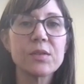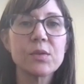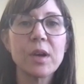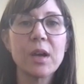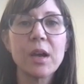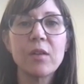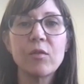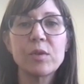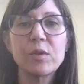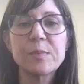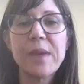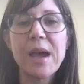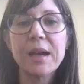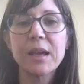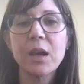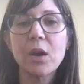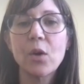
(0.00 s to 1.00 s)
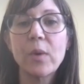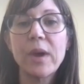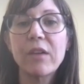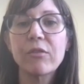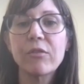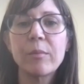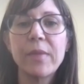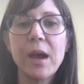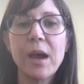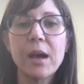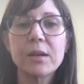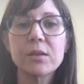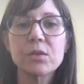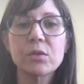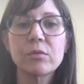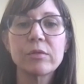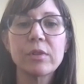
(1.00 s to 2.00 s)
So I kind of was backing away from
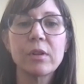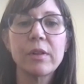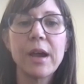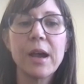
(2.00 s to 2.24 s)
that over the